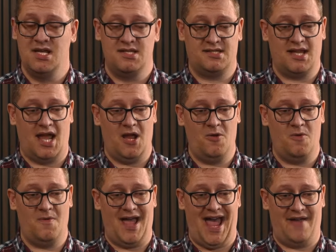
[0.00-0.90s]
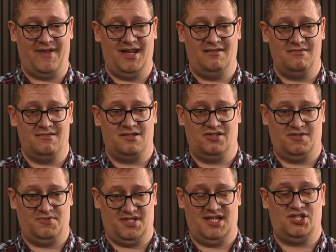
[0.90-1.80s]
So having
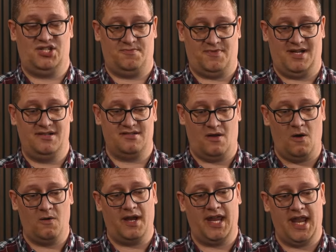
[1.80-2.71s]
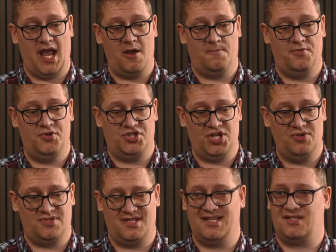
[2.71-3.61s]
such a prestigious brand as Onkyo
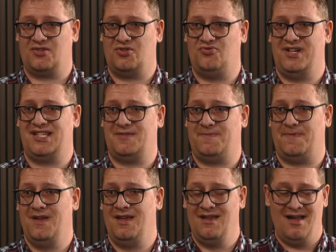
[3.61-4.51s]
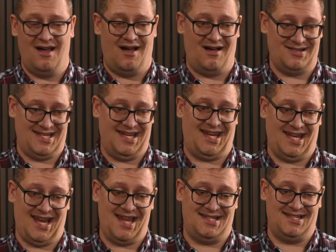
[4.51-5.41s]
produce this crisp
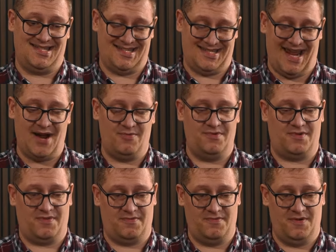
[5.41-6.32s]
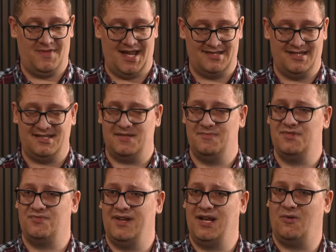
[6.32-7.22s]
articulated sound through their system
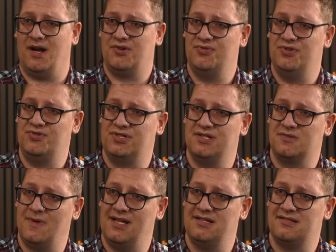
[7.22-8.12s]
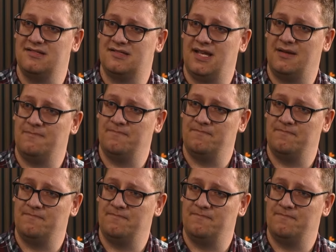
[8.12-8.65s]
is really quite crucial as well, isn't it?